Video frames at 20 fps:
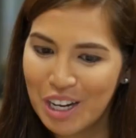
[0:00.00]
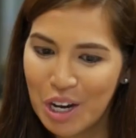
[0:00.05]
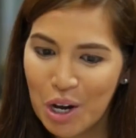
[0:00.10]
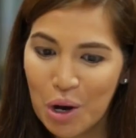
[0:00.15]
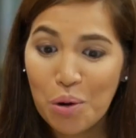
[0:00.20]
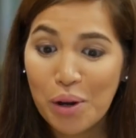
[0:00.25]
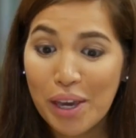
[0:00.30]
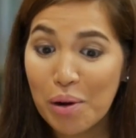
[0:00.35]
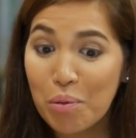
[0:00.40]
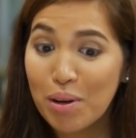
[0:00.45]

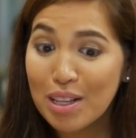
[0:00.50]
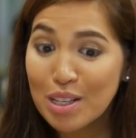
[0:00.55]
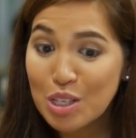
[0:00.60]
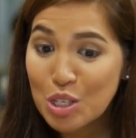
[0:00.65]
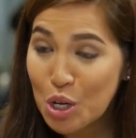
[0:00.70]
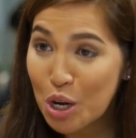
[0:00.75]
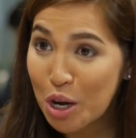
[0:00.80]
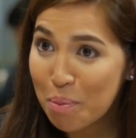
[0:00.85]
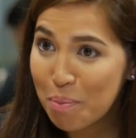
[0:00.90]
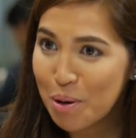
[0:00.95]
Okay, I well, let's
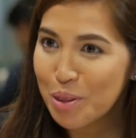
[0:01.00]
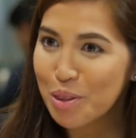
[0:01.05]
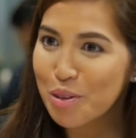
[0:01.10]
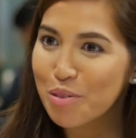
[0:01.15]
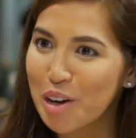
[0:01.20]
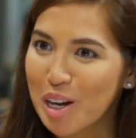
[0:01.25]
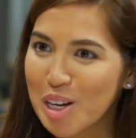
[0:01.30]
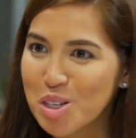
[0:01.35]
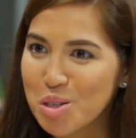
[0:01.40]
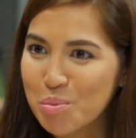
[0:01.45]
talk about the
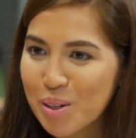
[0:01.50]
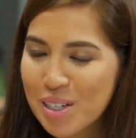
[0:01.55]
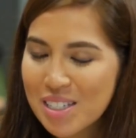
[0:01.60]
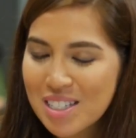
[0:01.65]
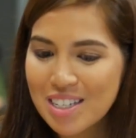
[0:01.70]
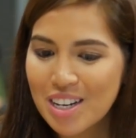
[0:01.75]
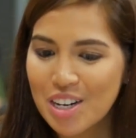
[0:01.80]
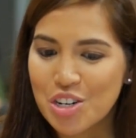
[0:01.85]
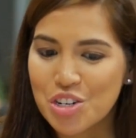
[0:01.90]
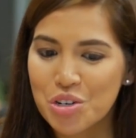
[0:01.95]
vice
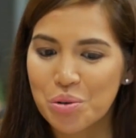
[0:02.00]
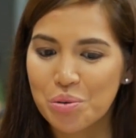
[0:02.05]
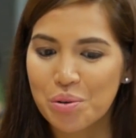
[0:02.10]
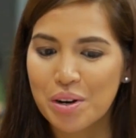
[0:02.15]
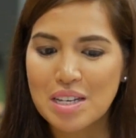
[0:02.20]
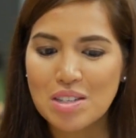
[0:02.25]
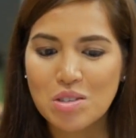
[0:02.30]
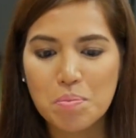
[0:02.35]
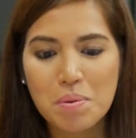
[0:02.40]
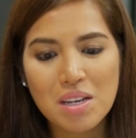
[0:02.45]
presidential
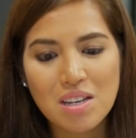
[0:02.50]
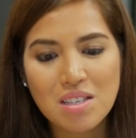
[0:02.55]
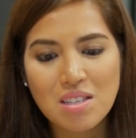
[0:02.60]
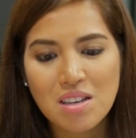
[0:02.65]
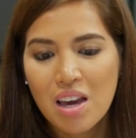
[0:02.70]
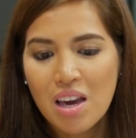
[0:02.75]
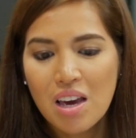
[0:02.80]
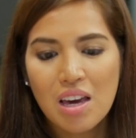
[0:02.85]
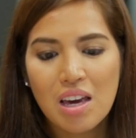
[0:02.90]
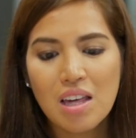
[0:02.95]
race because
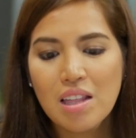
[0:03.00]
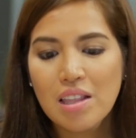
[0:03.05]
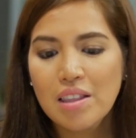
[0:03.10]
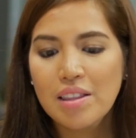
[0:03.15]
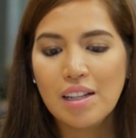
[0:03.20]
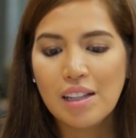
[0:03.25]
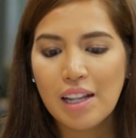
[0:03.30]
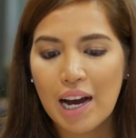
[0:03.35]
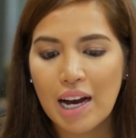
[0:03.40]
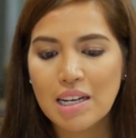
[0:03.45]
in the
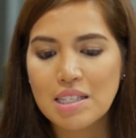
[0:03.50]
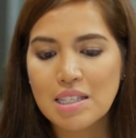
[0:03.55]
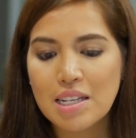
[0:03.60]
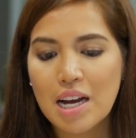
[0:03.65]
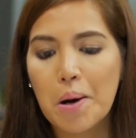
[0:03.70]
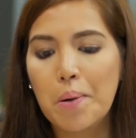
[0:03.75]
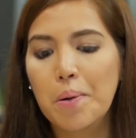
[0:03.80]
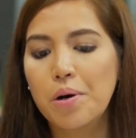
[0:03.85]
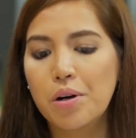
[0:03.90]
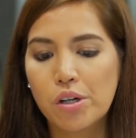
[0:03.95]
last
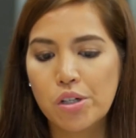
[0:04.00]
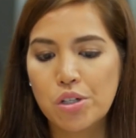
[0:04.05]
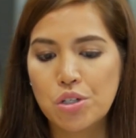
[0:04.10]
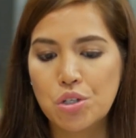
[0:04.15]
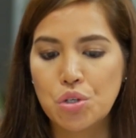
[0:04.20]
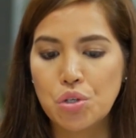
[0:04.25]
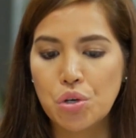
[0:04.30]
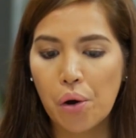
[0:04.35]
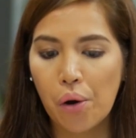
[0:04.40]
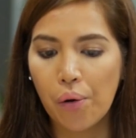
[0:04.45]
hour or
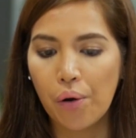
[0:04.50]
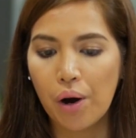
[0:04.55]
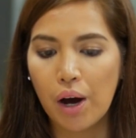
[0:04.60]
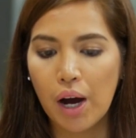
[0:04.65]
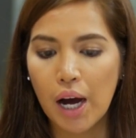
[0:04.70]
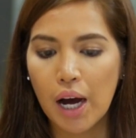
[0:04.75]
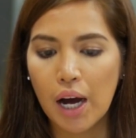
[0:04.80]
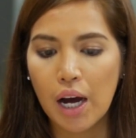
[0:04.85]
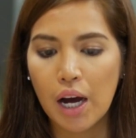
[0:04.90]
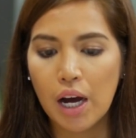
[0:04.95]
so, uh,
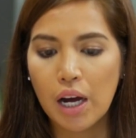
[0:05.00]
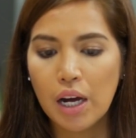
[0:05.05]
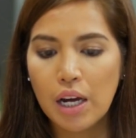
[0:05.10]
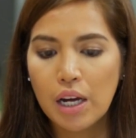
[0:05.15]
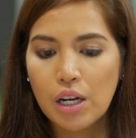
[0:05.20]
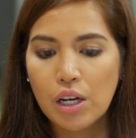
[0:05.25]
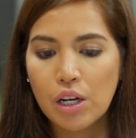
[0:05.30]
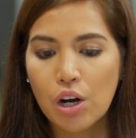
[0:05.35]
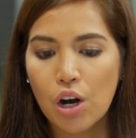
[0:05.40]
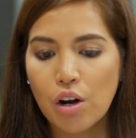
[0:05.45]

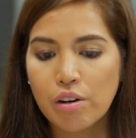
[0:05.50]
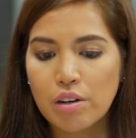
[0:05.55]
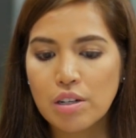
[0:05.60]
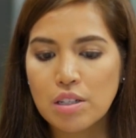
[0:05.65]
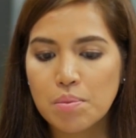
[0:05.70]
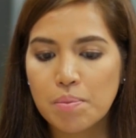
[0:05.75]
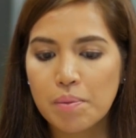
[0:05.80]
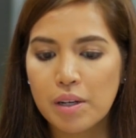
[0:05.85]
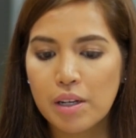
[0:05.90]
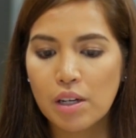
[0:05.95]

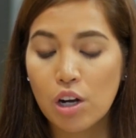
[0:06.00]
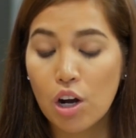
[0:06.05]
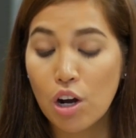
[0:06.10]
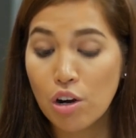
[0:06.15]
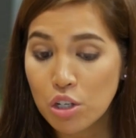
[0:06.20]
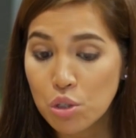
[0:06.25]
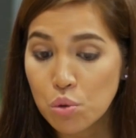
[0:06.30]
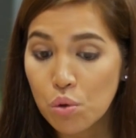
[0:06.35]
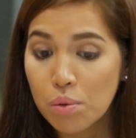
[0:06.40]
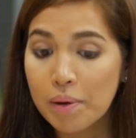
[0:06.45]
Congressman,
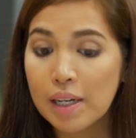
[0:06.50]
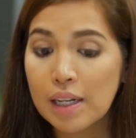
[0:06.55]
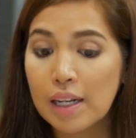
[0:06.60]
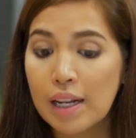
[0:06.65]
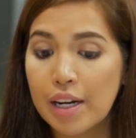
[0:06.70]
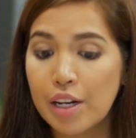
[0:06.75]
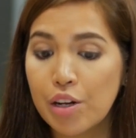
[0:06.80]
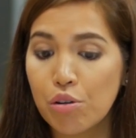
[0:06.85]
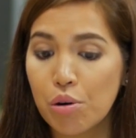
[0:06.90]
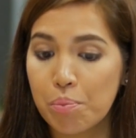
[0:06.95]
Congresswoman
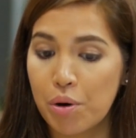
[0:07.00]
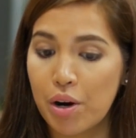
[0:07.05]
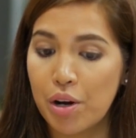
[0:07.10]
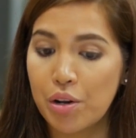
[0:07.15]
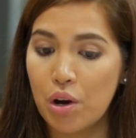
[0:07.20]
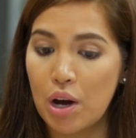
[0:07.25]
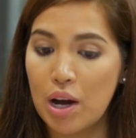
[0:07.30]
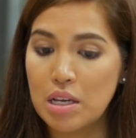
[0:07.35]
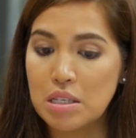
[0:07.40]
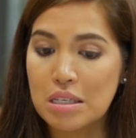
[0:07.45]
Leni Robredo
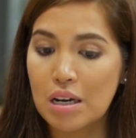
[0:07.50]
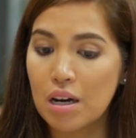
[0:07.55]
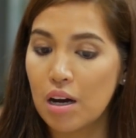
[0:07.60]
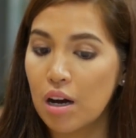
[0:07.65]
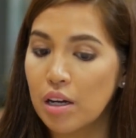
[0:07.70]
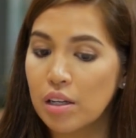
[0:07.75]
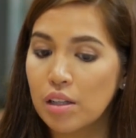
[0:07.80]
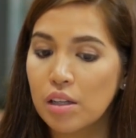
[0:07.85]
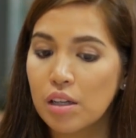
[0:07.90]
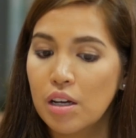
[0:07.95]
has
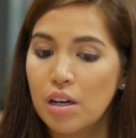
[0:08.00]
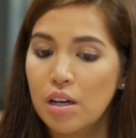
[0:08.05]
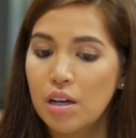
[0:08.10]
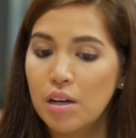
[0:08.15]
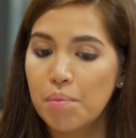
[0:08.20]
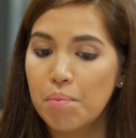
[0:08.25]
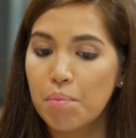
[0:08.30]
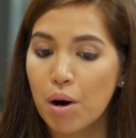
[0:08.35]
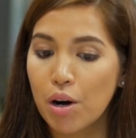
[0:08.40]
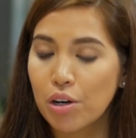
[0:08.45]
cut
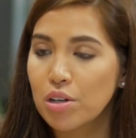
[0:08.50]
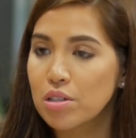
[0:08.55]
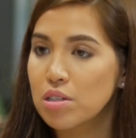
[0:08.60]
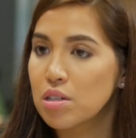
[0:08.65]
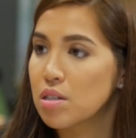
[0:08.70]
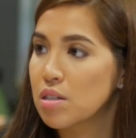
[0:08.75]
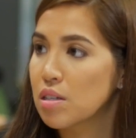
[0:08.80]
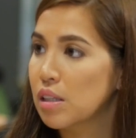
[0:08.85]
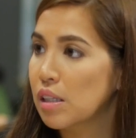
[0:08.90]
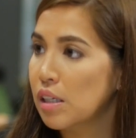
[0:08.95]

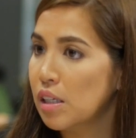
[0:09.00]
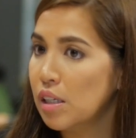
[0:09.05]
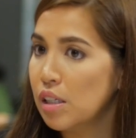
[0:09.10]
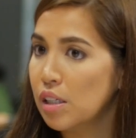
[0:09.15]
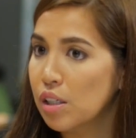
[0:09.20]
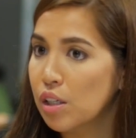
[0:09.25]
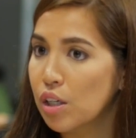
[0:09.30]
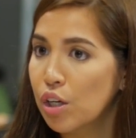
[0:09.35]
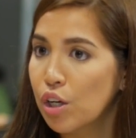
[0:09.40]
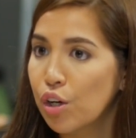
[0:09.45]
Marcos's lead
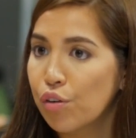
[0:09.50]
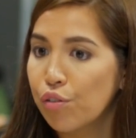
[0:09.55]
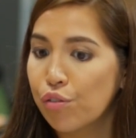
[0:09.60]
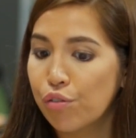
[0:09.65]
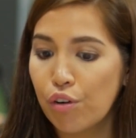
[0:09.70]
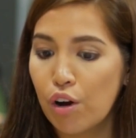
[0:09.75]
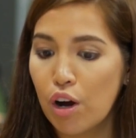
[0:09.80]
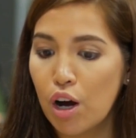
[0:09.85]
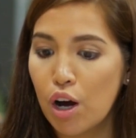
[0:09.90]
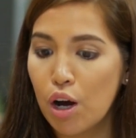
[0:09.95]

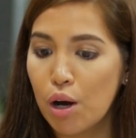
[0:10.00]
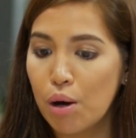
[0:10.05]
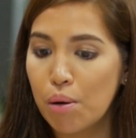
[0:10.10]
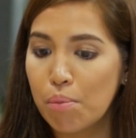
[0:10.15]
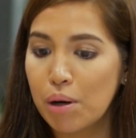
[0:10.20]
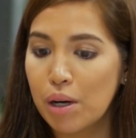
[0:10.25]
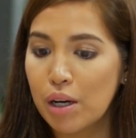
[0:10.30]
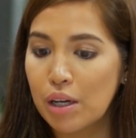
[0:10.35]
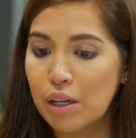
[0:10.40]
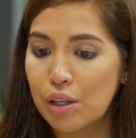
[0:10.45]
from
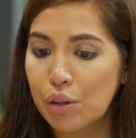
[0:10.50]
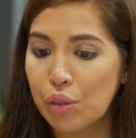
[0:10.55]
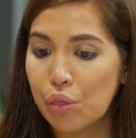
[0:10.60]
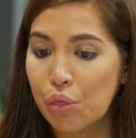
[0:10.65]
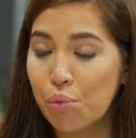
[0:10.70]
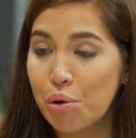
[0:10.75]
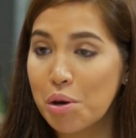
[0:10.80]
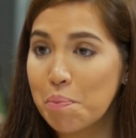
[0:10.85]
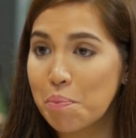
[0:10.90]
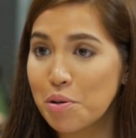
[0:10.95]
uh,
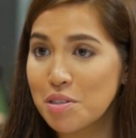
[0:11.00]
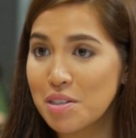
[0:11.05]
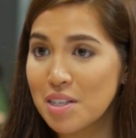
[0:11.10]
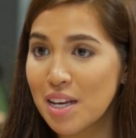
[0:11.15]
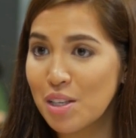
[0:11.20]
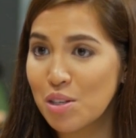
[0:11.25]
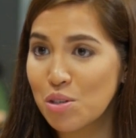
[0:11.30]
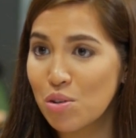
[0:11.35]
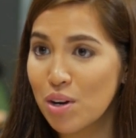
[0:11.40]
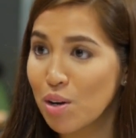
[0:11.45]

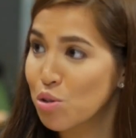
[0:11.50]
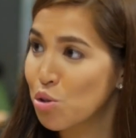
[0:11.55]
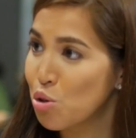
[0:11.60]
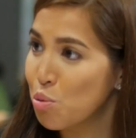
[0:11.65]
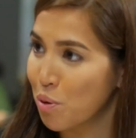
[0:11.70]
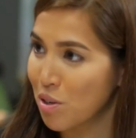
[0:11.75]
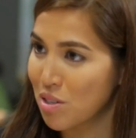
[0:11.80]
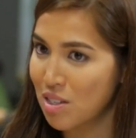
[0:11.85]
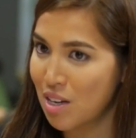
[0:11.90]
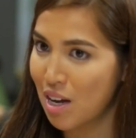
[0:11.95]
3% to now
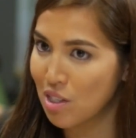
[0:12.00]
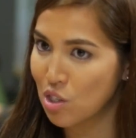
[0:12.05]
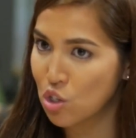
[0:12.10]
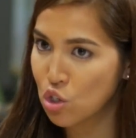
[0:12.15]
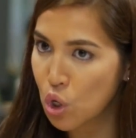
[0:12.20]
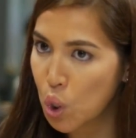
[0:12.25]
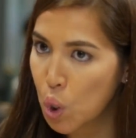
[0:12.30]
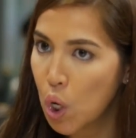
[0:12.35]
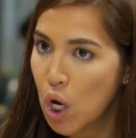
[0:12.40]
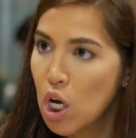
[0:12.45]
2%.
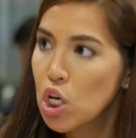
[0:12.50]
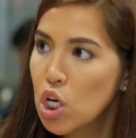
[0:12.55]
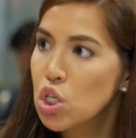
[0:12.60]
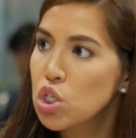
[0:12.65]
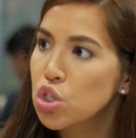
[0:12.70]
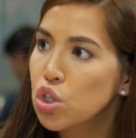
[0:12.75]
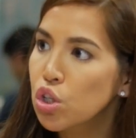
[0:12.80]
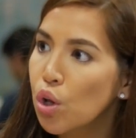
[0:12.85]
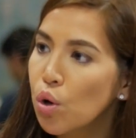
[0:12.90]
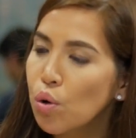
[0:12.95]
So
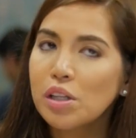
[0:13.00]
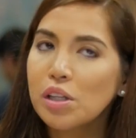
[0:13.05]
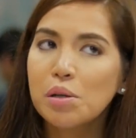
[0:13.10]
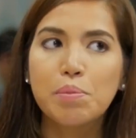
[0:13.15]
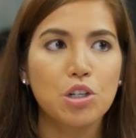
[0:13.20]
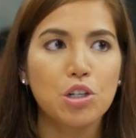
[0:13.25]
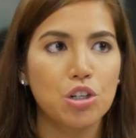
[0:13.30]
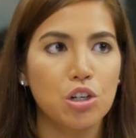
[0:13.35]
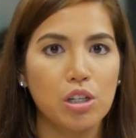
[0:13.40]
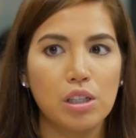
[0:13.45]
slowly but
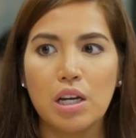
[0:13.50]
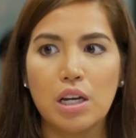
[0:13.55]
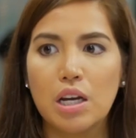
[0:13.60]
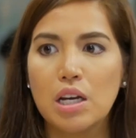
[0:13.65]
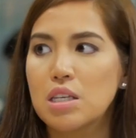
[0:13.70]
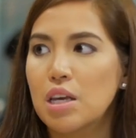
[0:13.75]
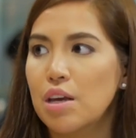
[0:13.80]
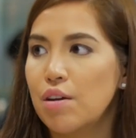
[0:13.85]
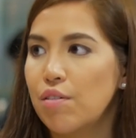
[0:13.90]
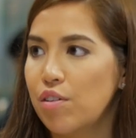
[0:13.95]
surely, it's
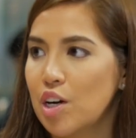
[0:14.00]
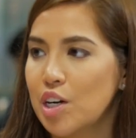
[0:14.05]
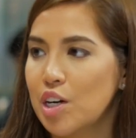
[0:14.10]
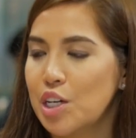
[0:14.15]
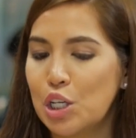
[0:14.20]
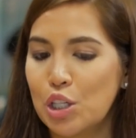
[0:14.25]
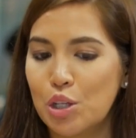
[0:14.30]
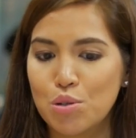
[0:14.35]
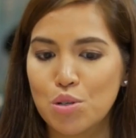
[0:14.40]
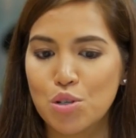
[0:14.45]
a very
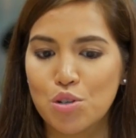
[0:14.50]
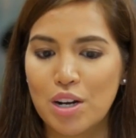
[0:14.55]
close race.